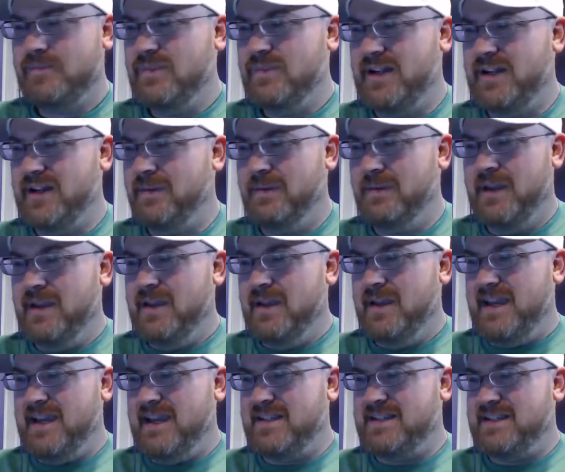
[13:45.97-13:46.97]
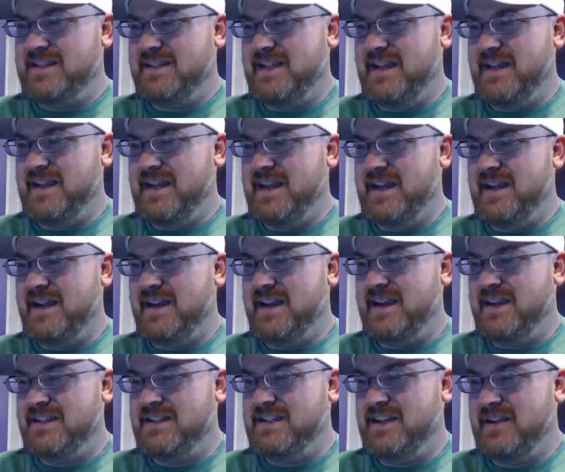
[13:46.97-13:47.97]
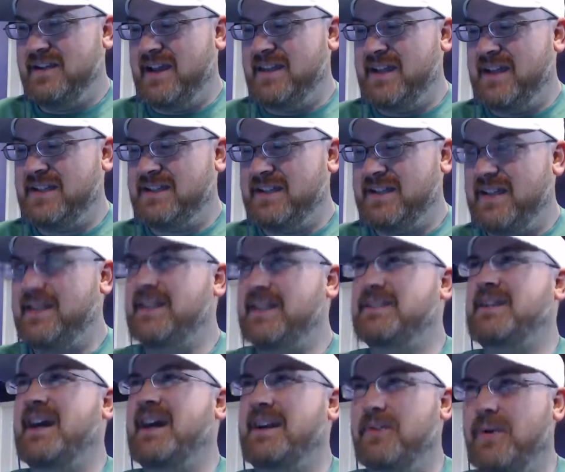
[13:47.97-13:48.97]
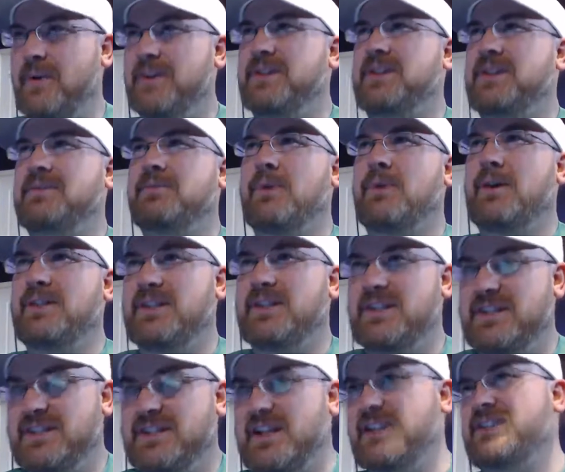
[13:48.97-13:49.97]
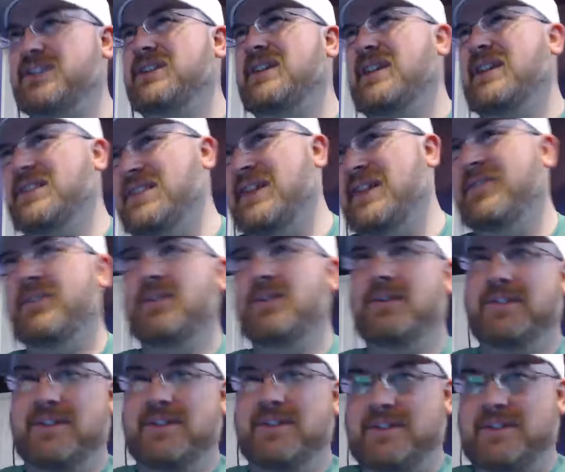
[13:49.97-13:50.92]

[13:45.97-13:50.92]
it is, and that's kind of where the discussion gets difficult.